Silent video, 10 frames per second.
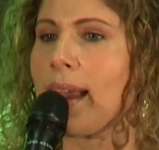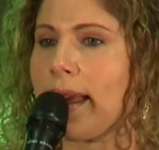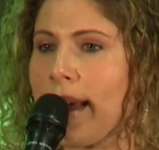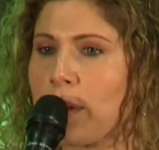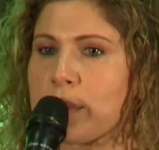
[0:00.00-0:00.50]

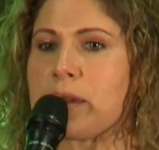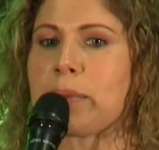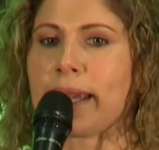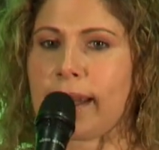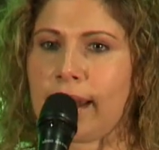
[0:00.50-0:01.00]
And that was the
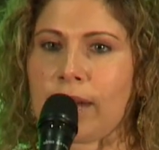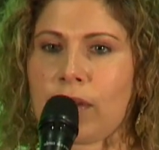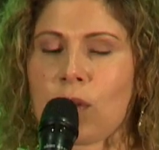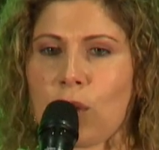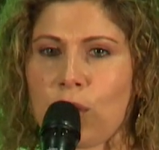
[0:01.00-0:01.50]
beginning of
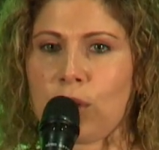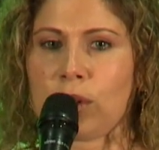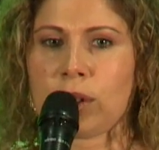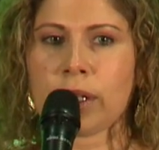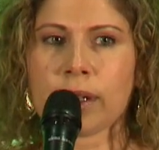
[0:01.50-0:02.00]
a
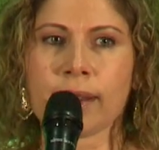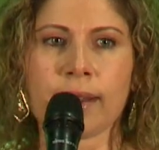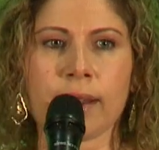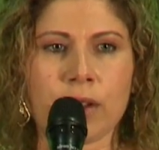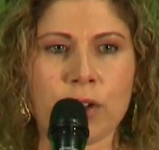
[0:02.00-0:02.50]
whole
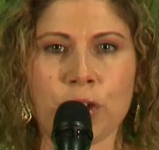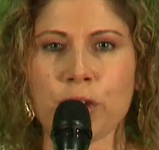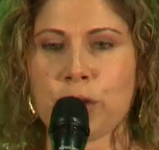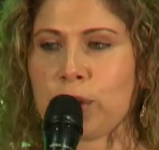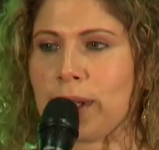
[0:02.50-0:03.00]

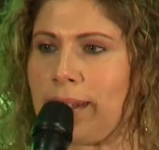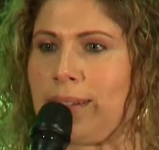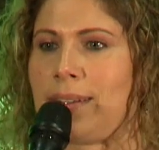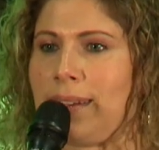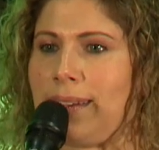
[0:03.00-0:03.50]
new
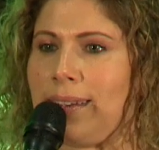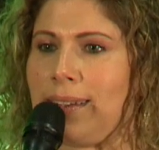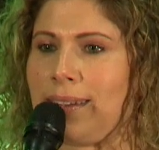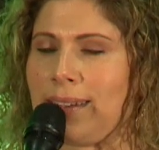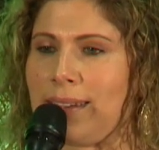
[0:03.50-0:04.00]

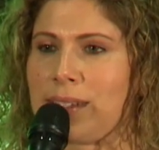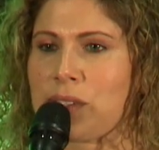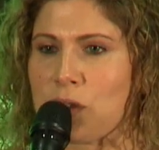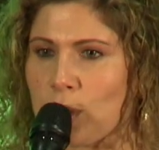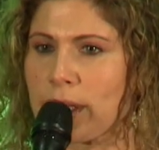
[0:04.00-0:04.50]

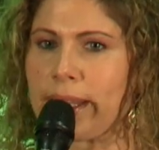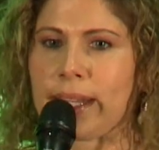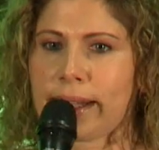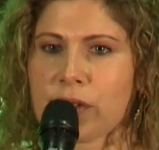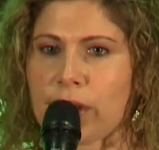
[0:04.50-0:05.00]
story
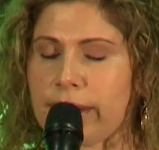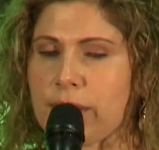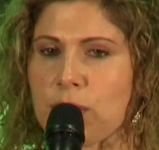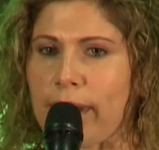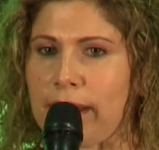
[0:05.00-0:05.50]
that I started
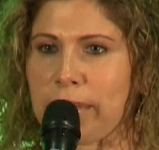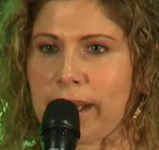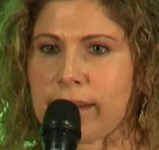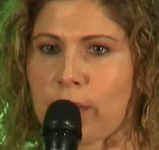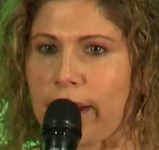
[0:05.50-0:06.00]
to write,
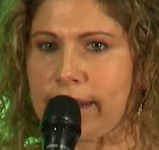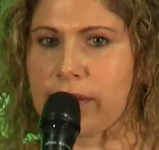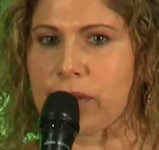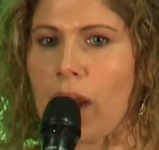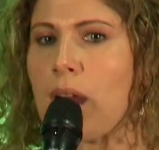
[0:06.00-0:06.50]
because what I
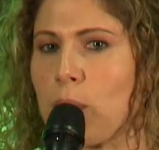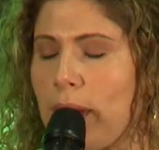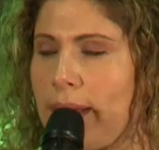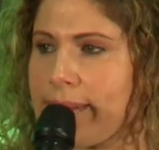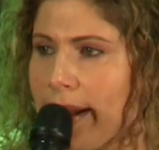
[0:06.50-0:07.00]
saw
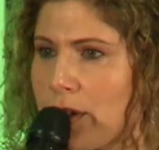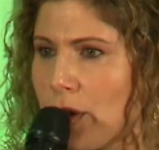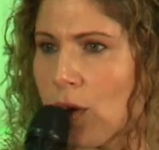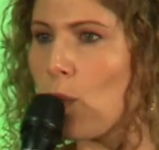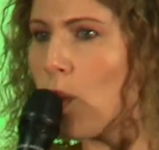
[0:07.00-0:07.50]
was I
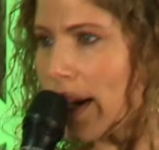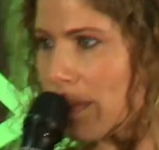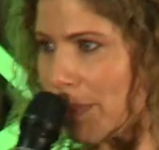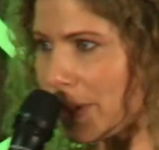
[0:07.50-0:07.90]
took one